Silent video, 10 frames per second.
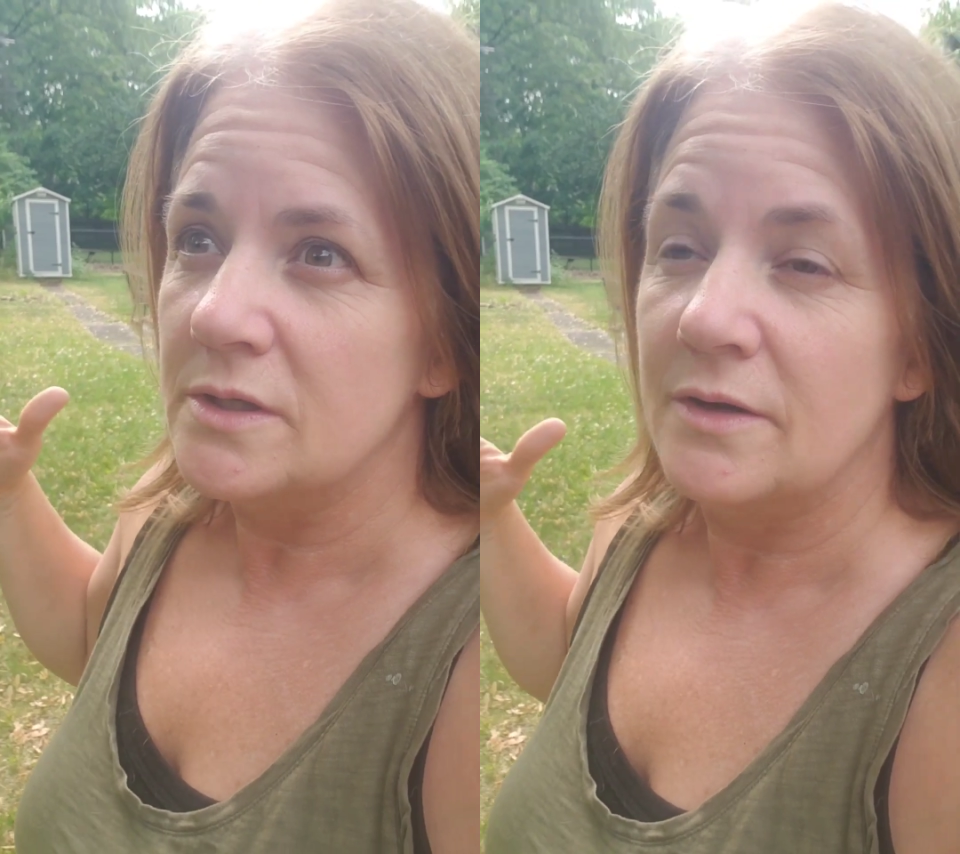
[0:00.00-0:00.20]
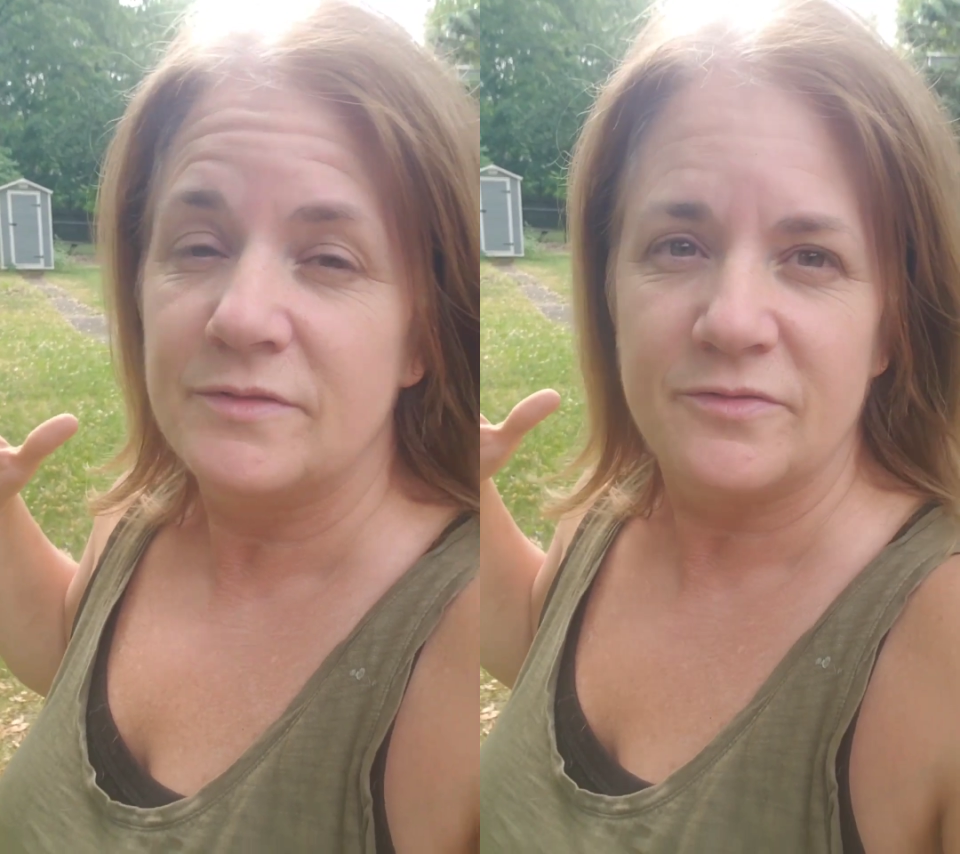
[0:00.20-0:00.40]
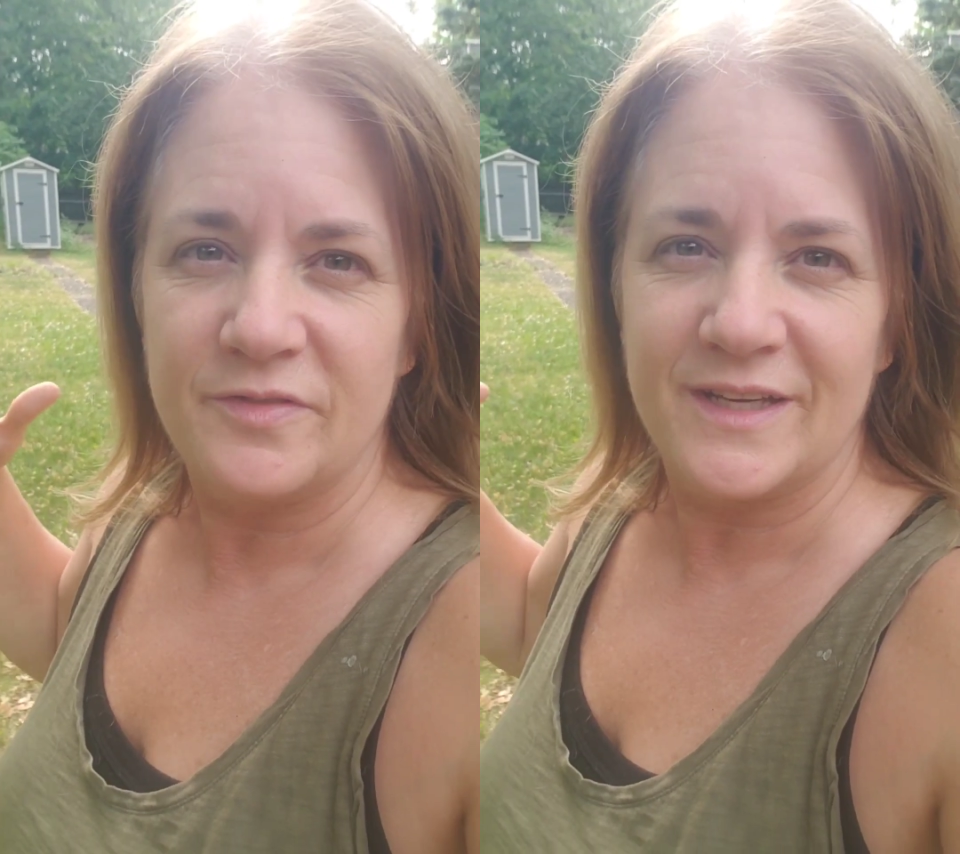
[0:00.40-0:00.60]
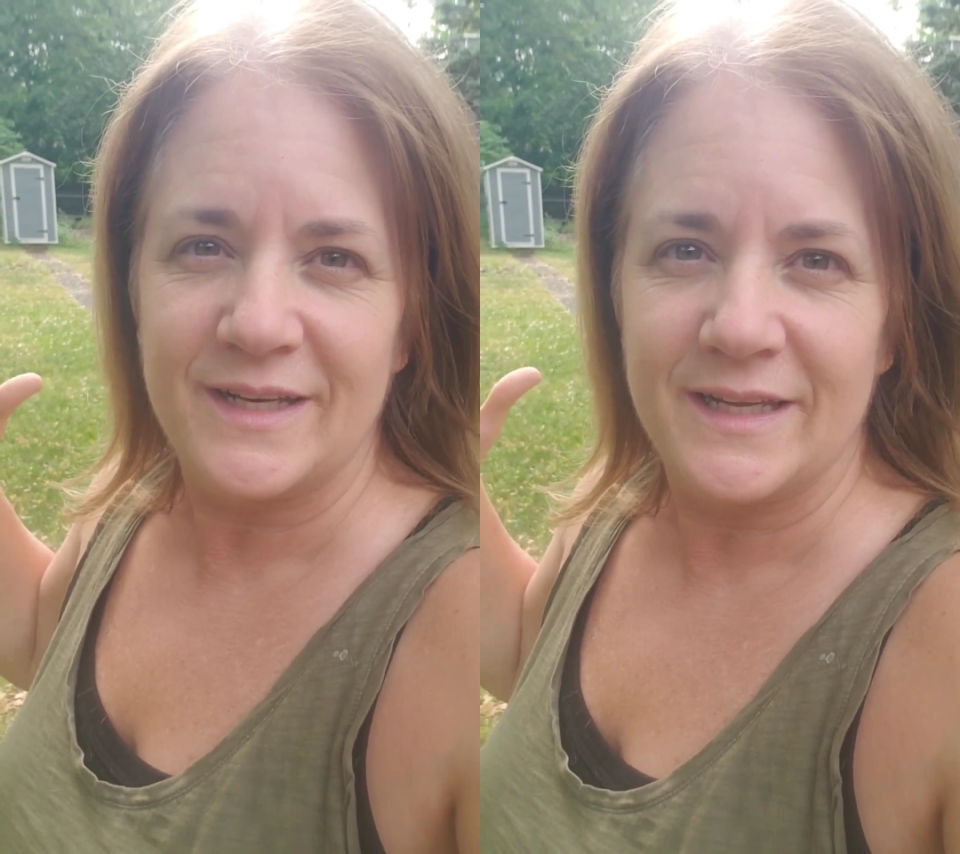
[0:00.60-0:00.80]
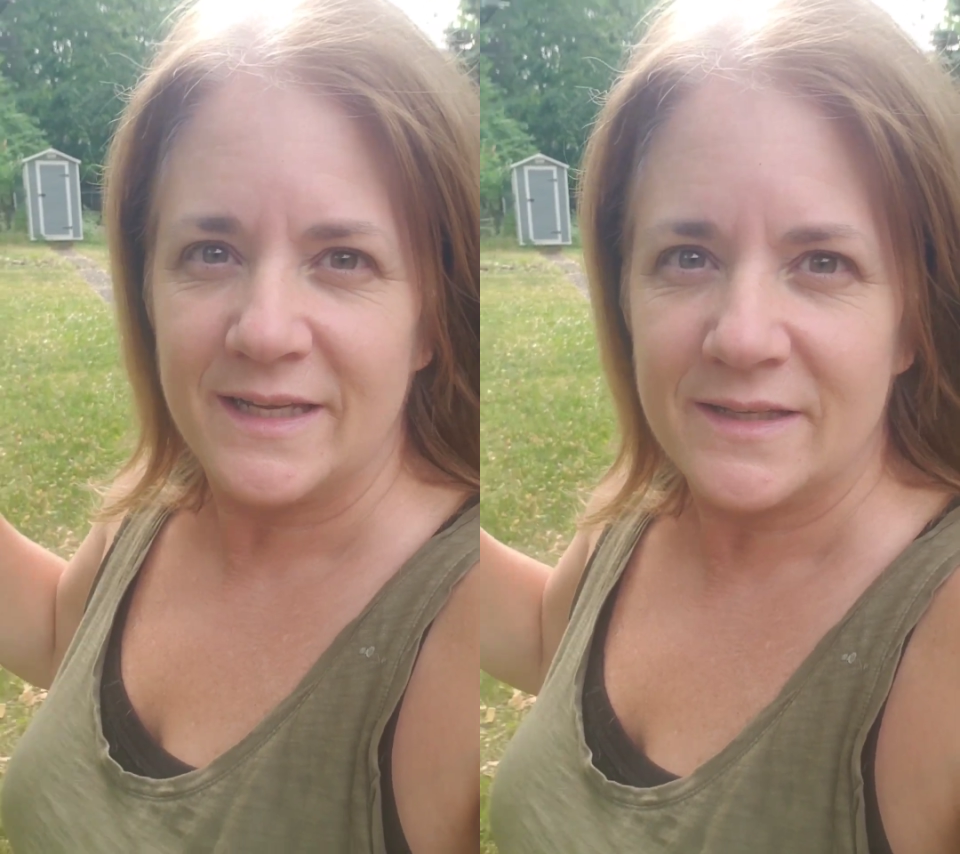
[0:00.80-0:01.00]
enough to fit
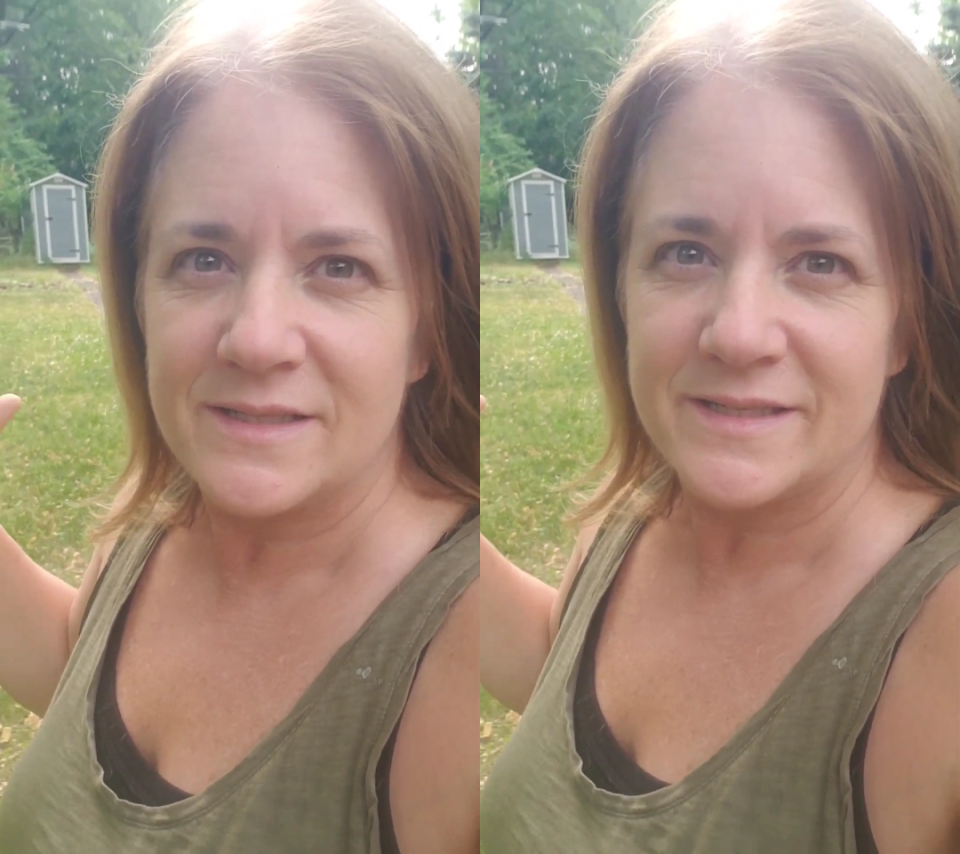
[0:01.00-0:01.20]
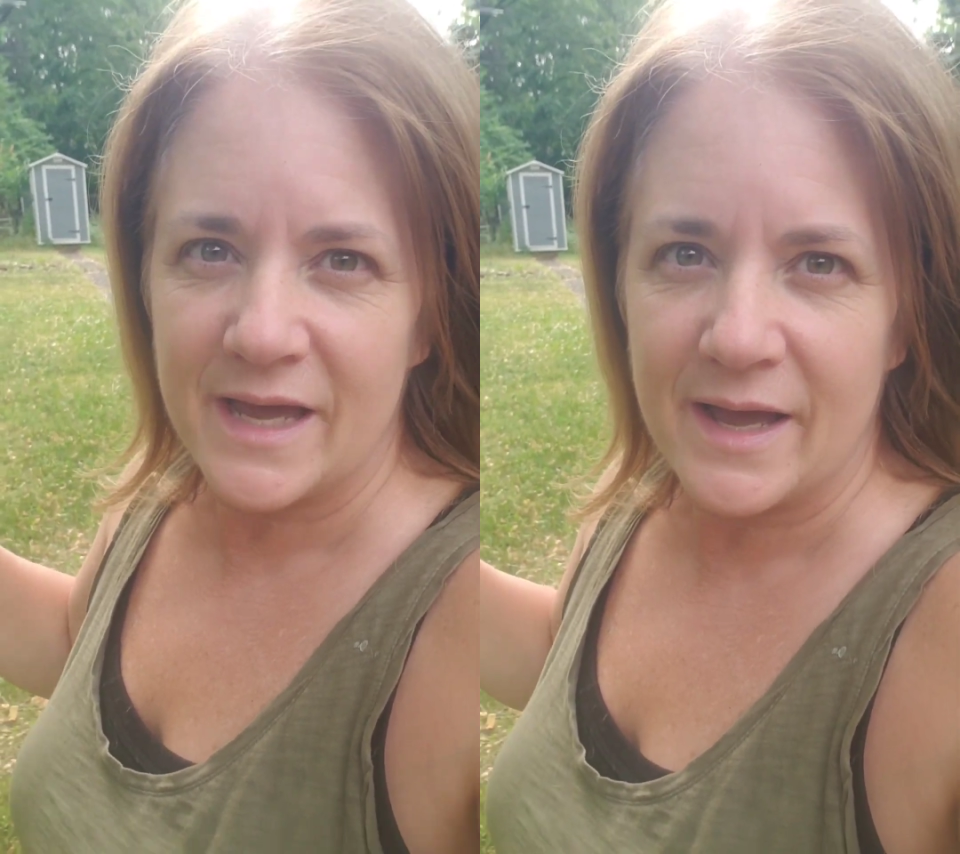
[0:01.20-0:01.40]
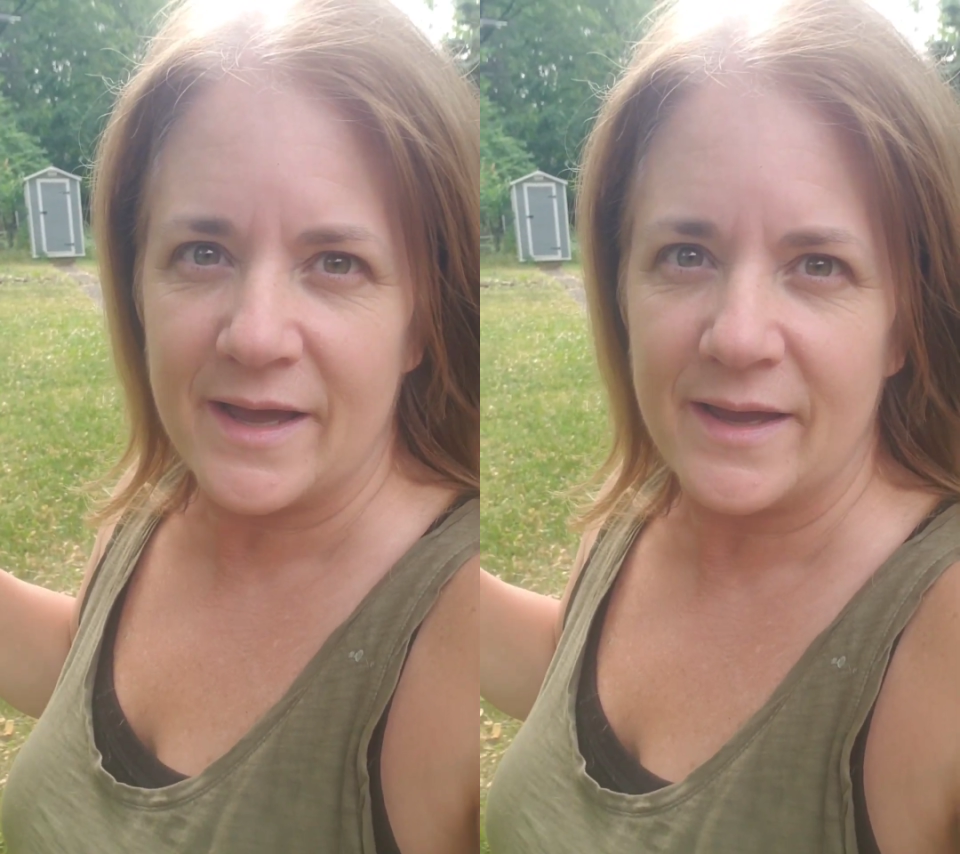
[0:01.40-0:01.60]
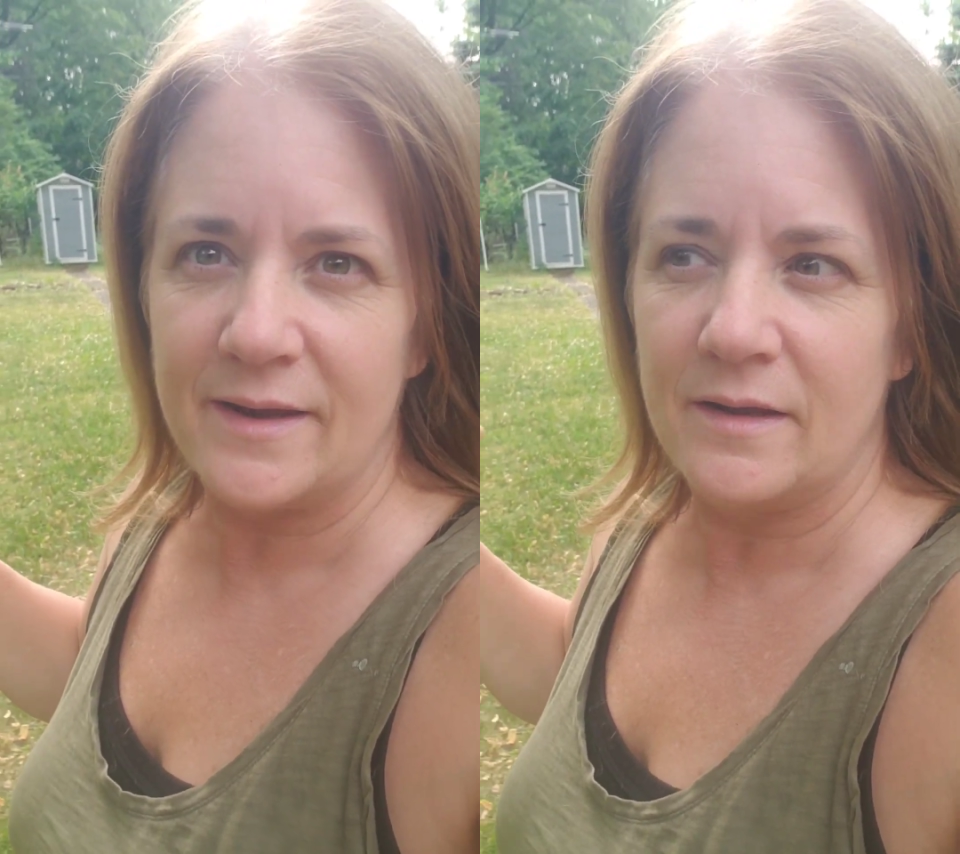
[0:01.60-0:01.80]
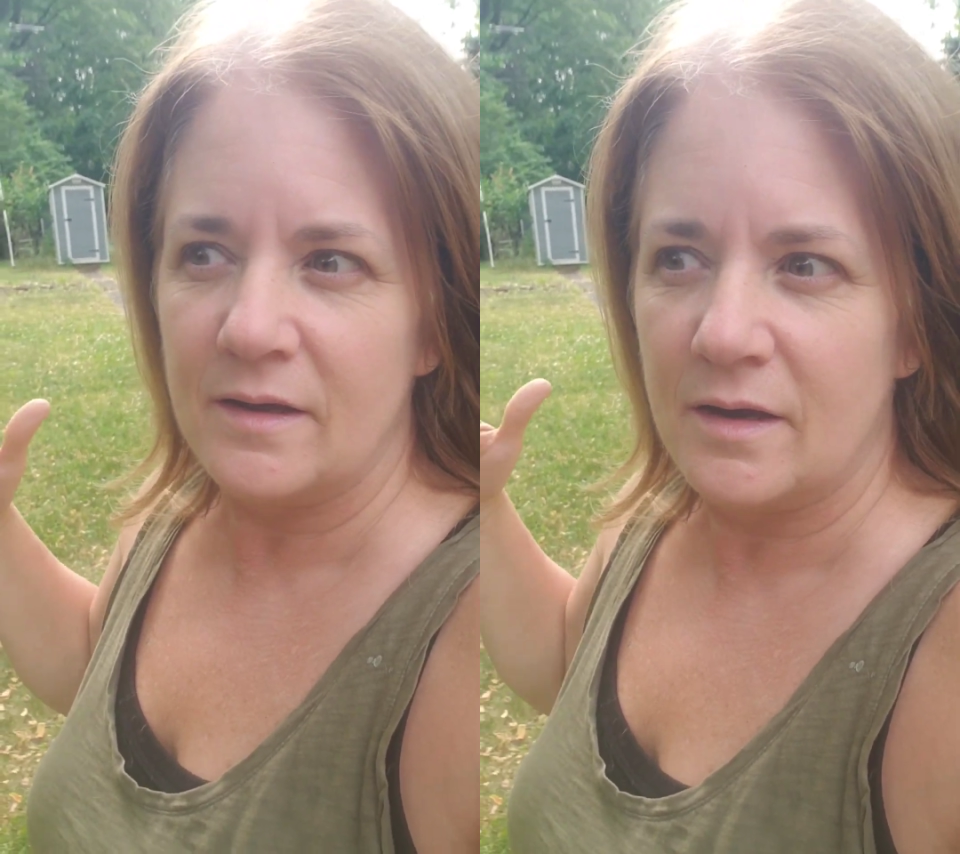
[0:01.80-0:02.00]
inside